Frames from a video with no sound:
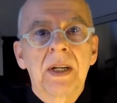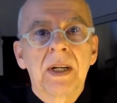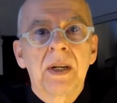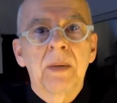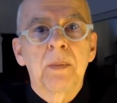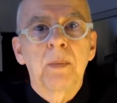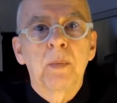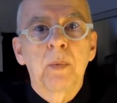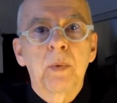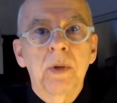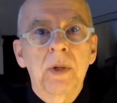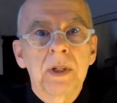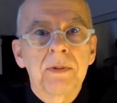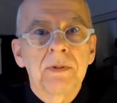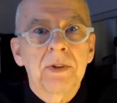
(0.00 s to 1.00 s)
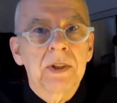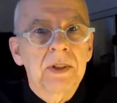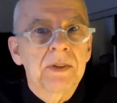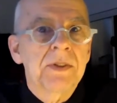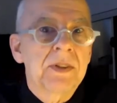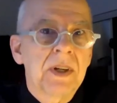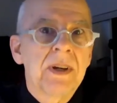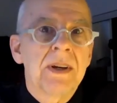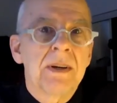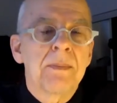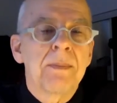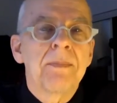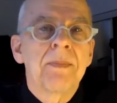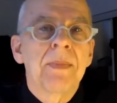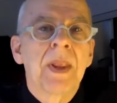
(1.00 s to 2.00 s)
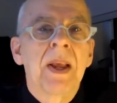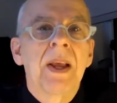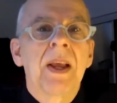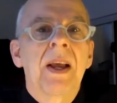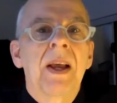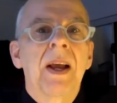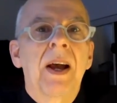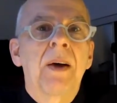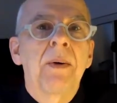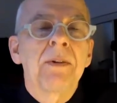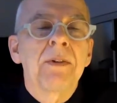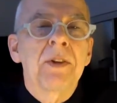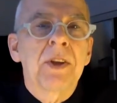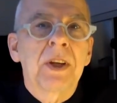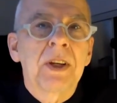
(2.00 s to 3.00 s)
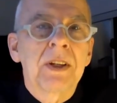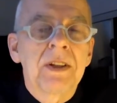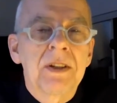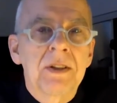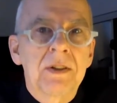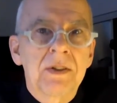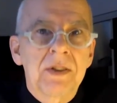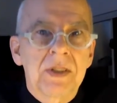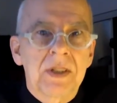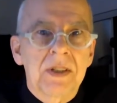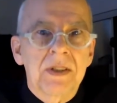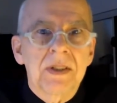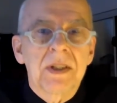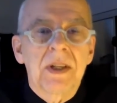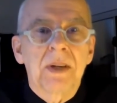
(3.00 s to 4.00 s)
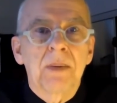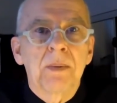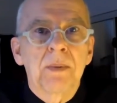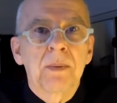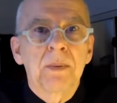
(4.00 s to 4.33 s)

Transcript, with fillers: Um, we're in a difficult time. However, the good news is that